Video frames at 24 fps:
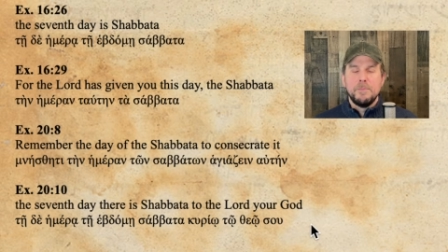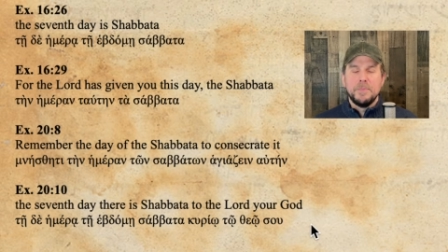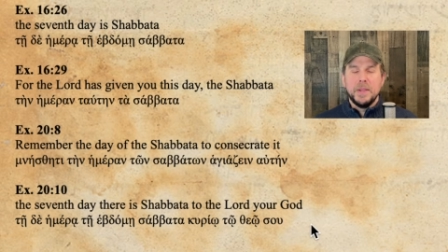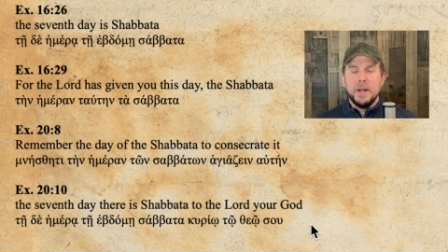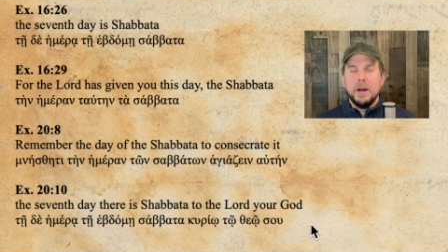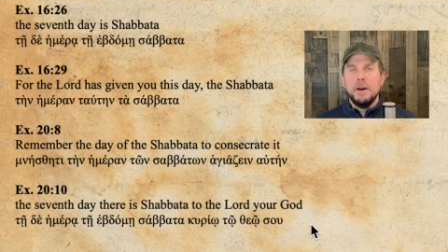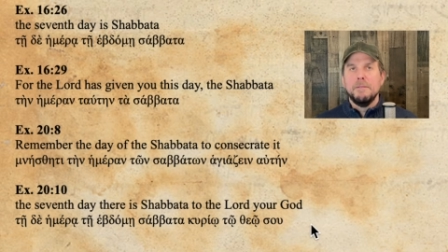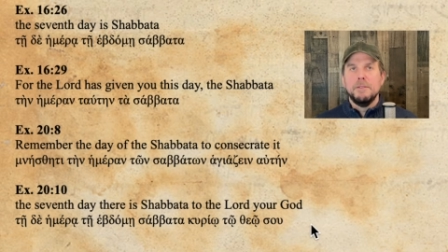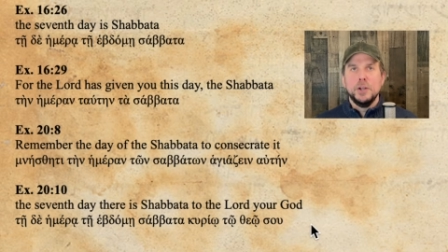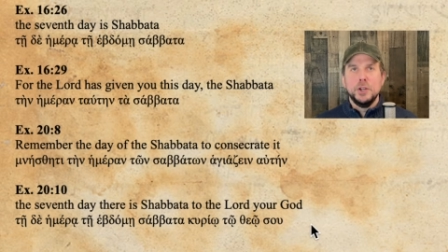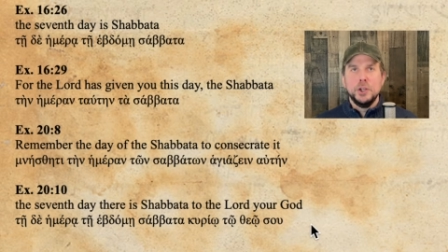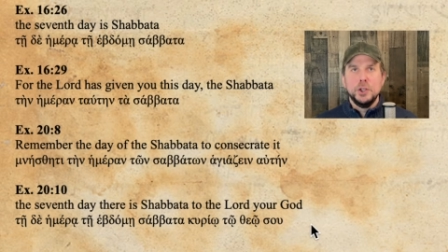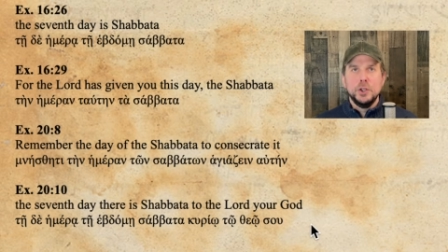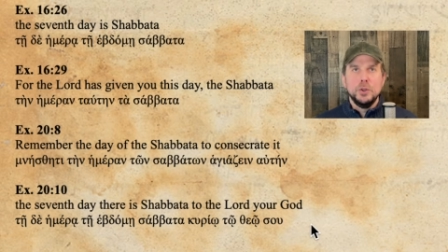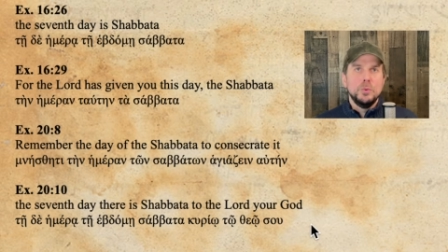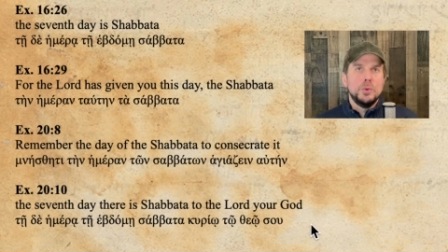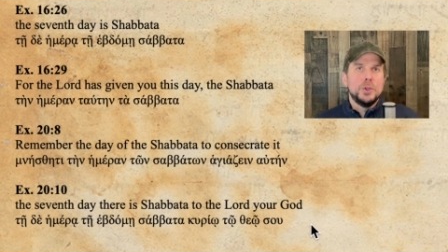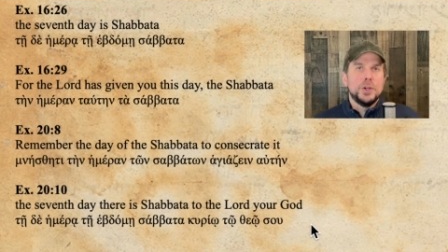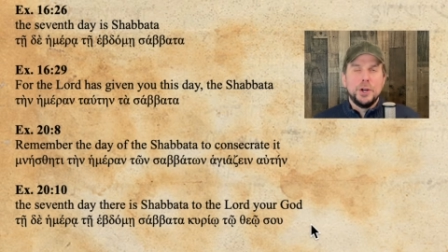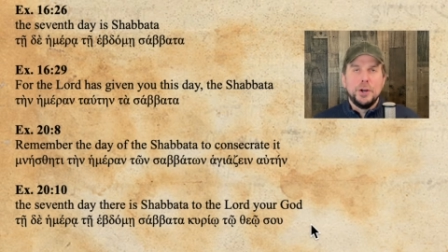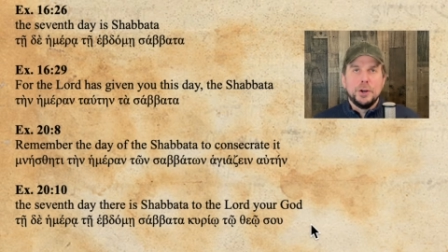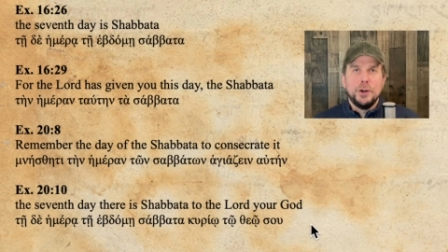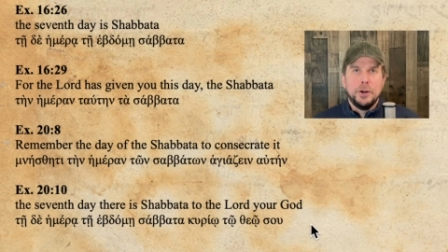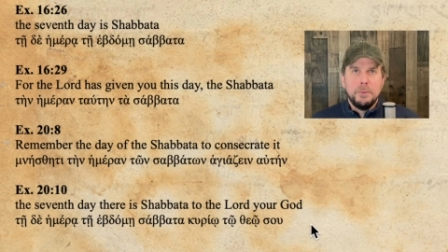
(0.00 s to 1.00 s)
of a new
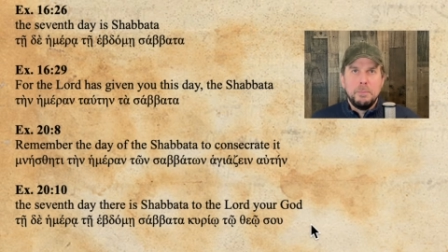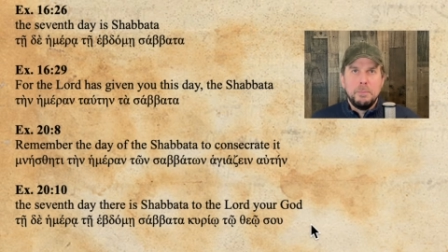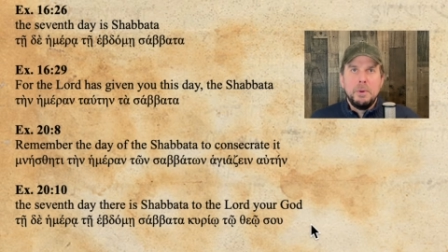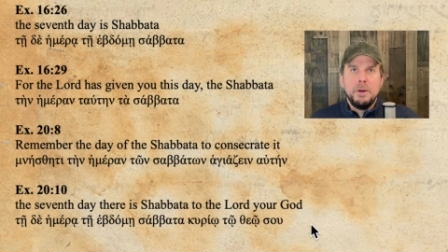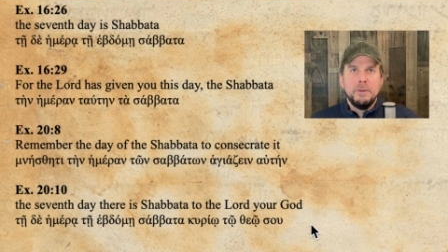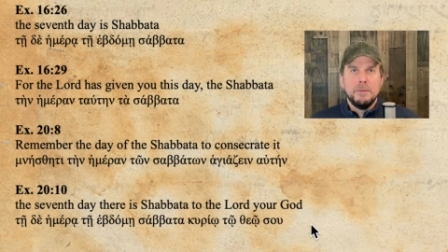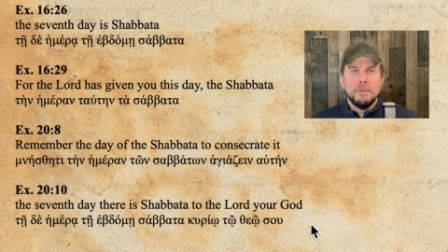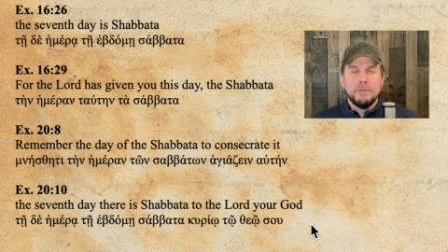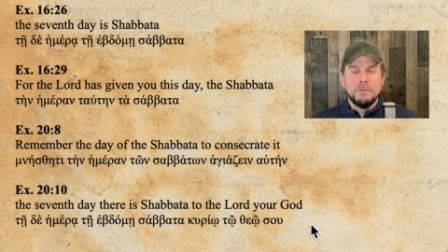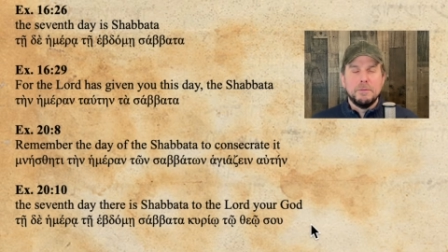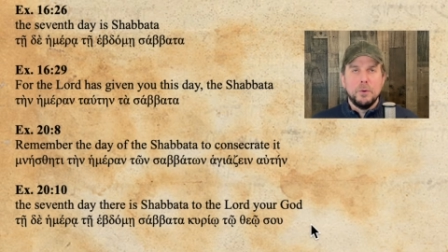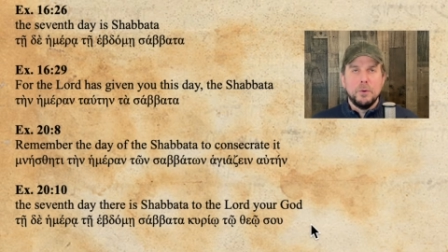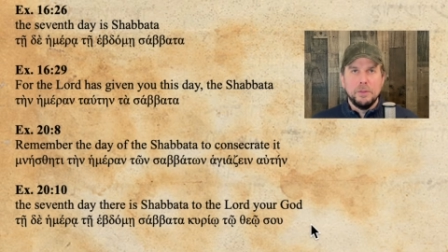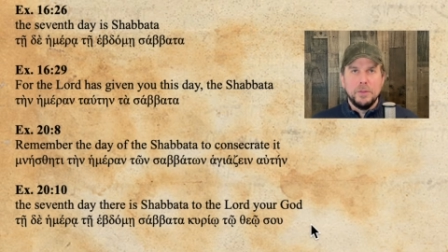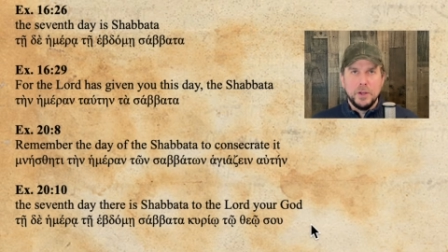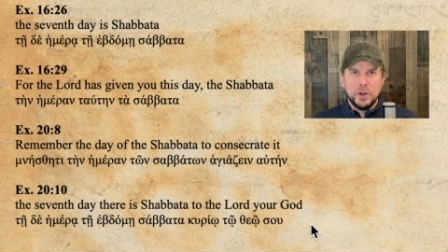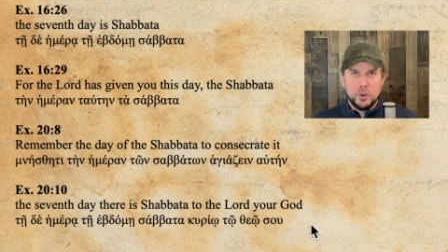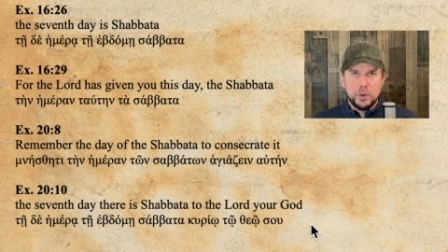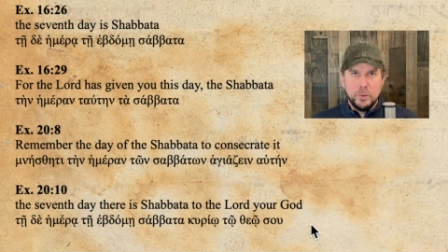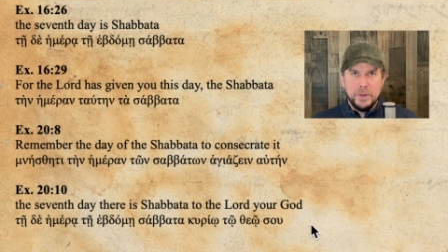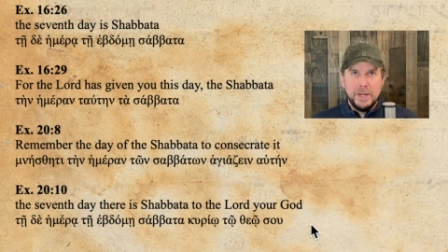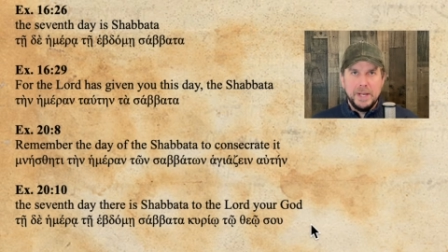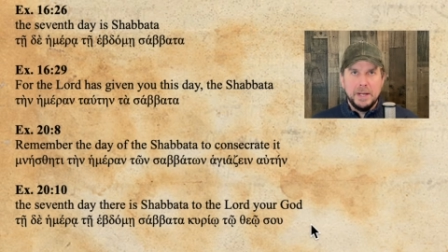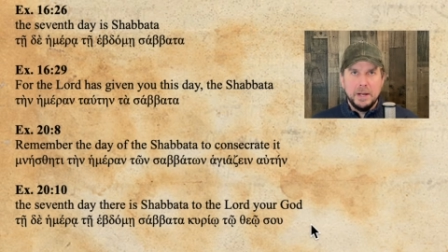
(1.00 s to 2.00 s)
term for the
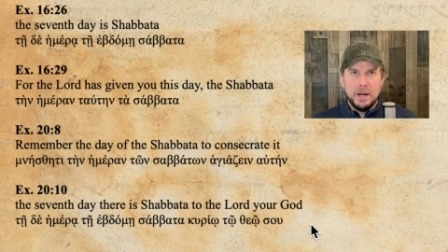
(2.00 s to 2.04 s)
Greek